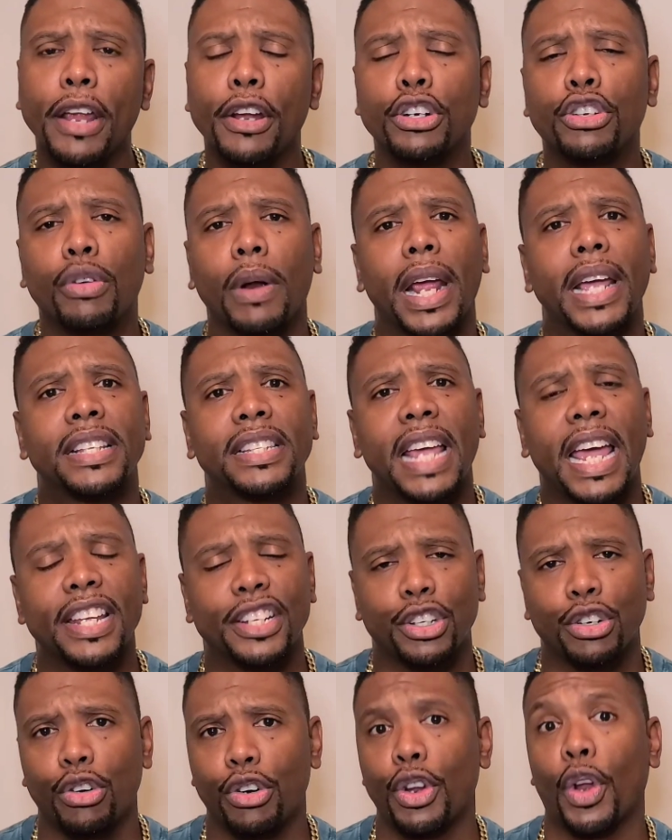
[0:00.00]

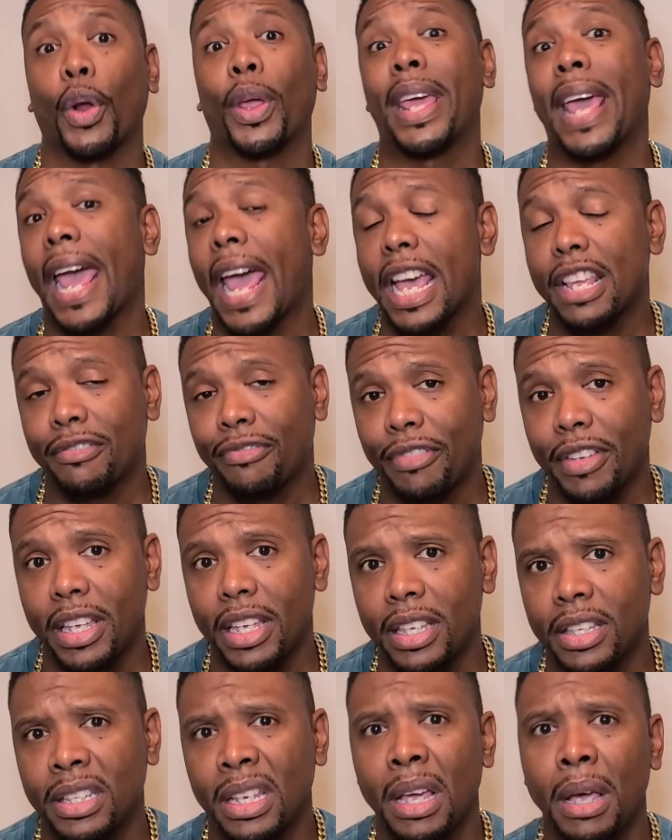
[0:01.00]
transaction or your gas
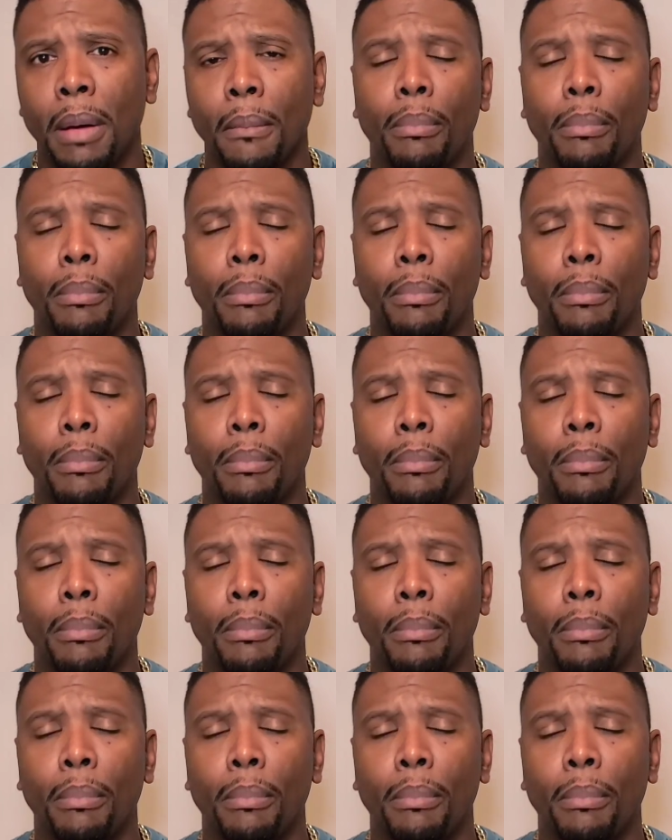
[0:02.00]
fees.